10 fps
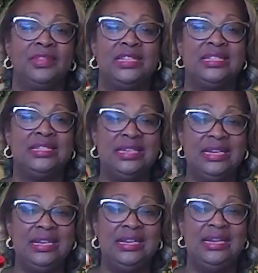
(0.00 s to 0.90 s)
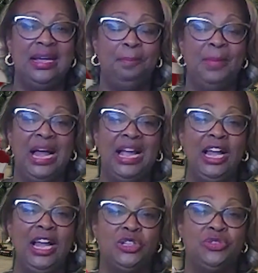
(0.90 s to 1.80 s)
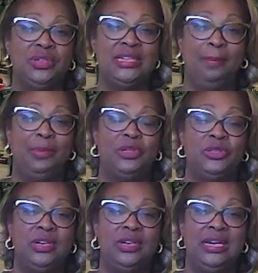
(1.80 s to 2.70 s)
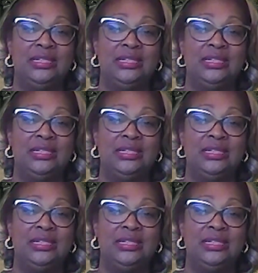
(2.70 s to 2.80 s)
to see my country's opportunity